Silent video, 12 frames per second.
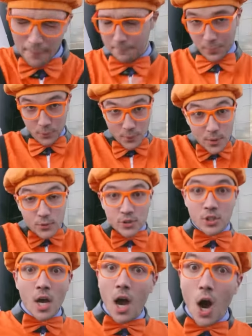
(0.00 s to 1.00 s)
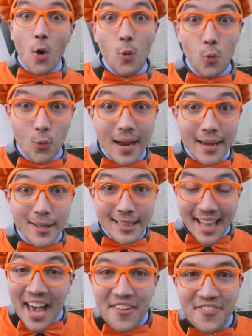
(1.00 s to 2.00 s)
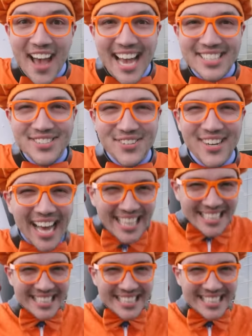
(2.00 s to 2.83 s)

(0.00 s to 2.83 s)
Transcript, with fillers: Bruce, a real-life astronaut.